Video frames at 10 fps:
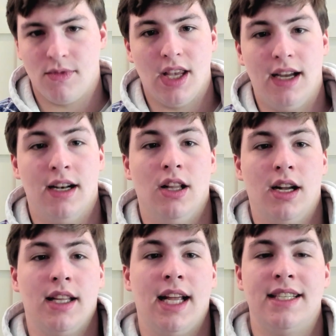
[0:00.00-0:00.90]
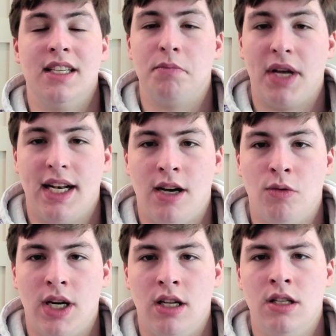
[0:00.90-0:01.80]
And a lot of that did pan out
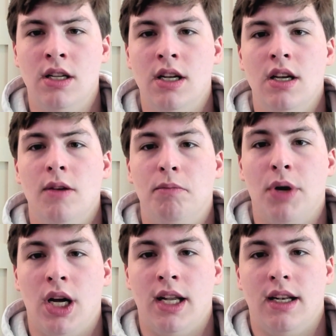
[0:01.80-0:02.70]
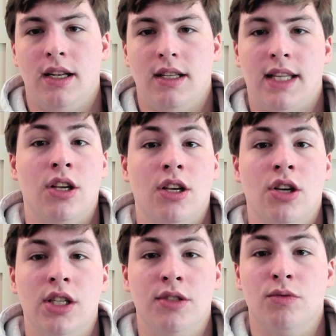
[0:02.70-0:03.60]
well, but they
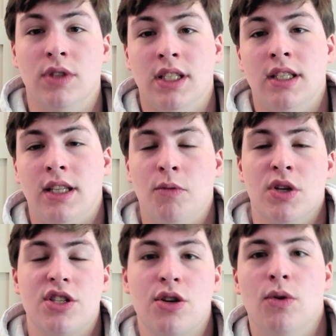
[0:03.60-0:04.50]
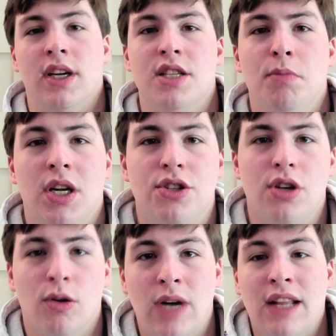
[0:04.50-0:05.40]
weren't scoring as
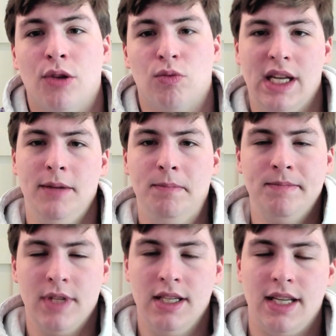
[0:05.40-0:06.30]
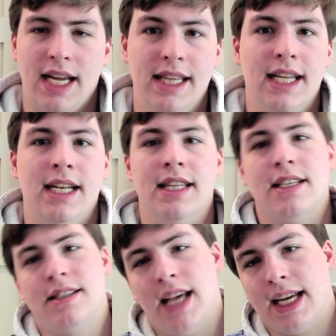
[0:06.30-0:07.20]
much around the rim. And then the
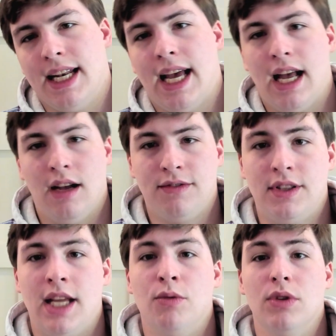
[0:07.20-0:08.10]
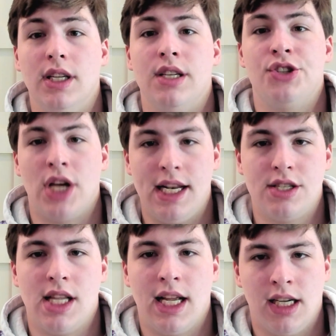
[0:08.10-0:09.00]
second half, they really
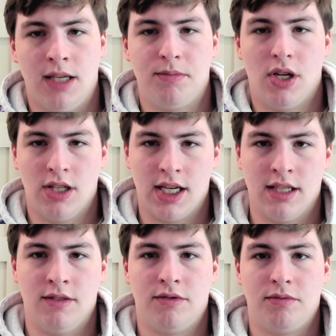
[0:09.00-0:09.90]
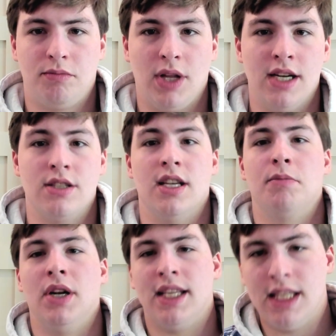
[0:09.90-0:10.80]
changed that up. A lot of players like
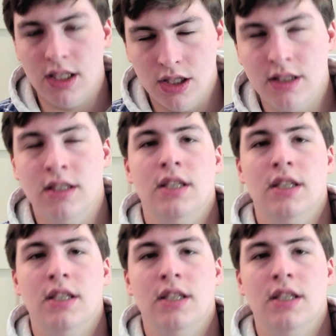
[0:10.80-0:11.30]
Buddy Hield